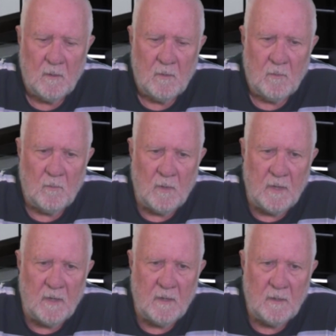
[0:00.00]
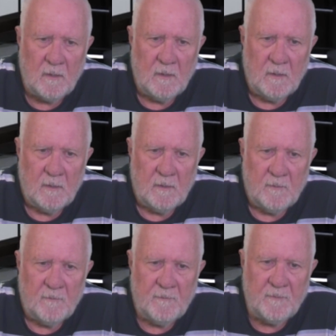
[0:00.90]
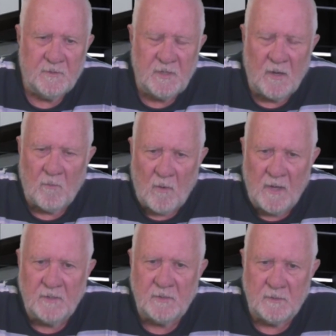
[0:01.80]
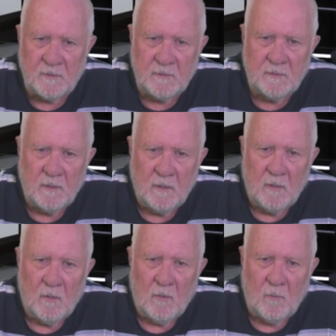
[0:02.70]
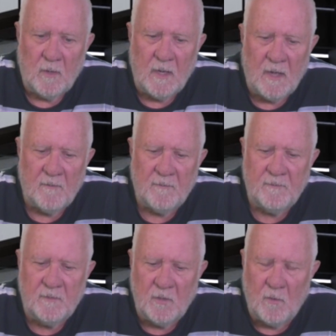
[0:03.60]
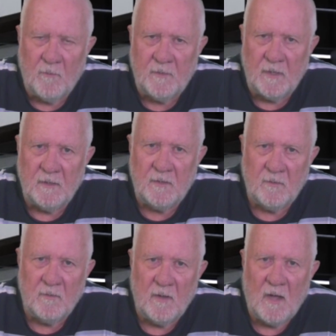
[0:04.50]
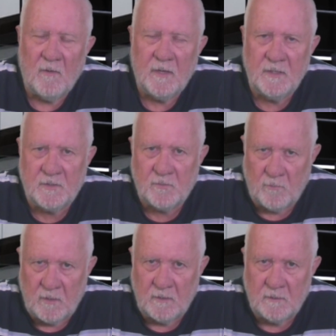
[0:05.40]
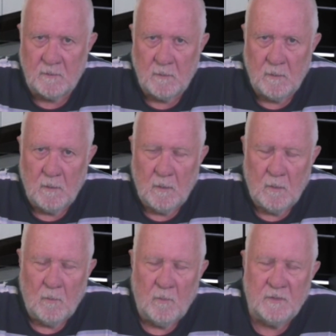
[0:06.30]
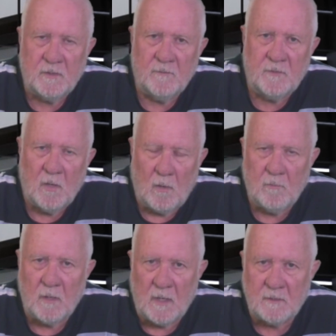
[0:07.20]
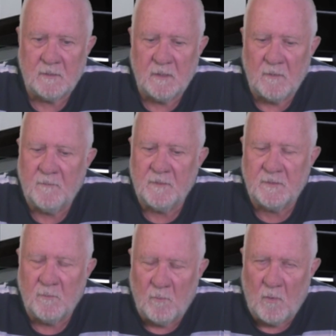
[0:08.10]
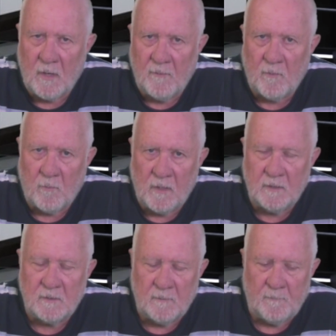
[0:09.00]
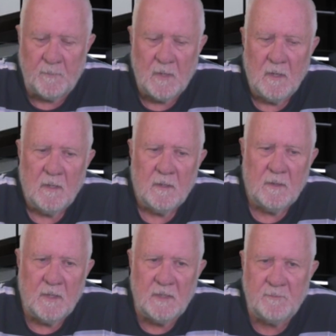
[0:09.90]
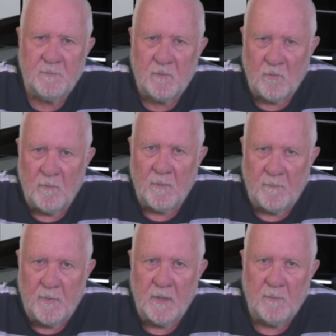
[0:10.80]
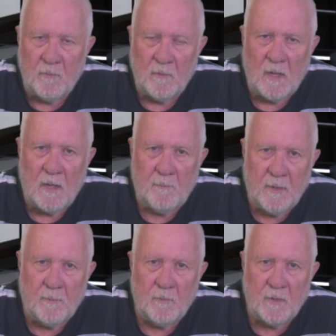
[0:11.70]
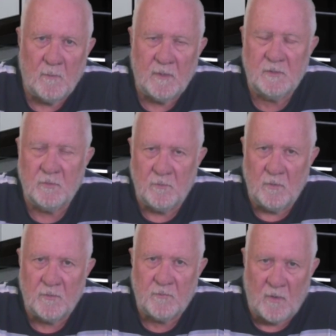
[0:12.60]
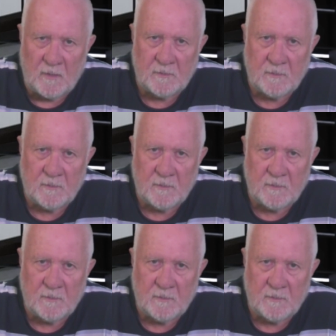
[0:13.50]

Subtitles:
Where for generations we have delved into our histories, which have told us that for whatever reason, these group of people are people that we should not trust.